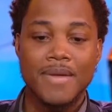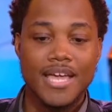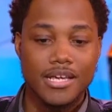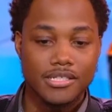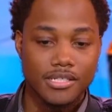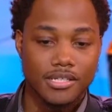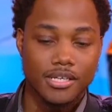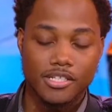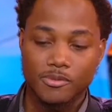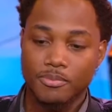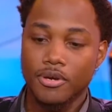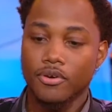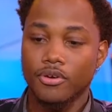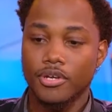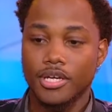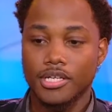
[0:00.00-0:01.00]
In
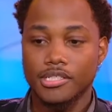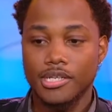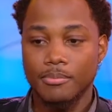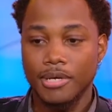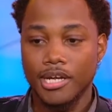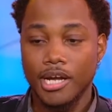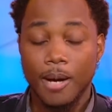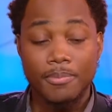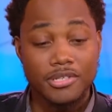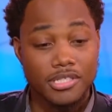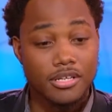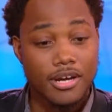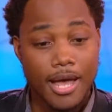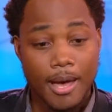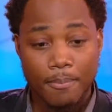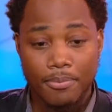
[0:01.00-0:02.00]
2015, Thomas won
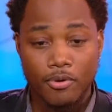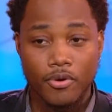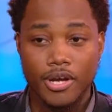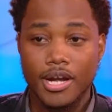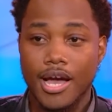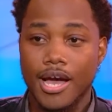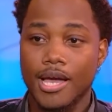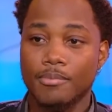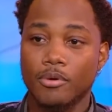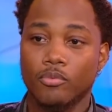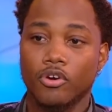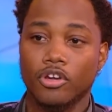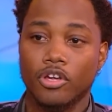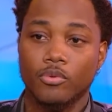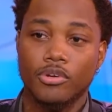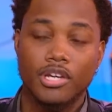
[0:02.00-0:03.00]
a Grammy for
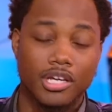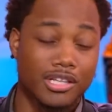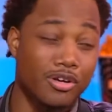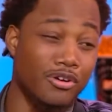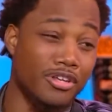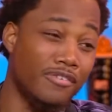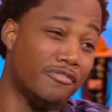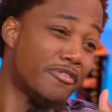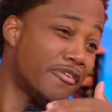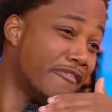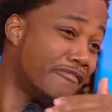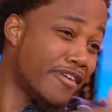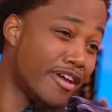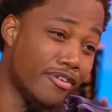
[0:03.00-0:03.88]
producing Toni Braxton